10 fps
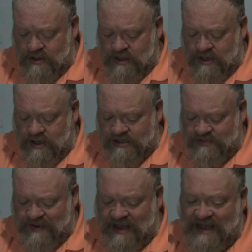In years
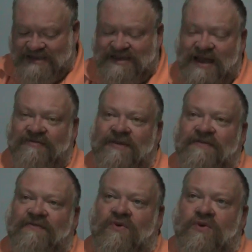past, I've lit
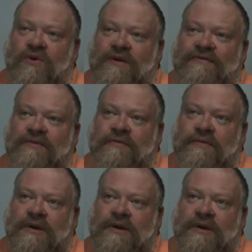four of them.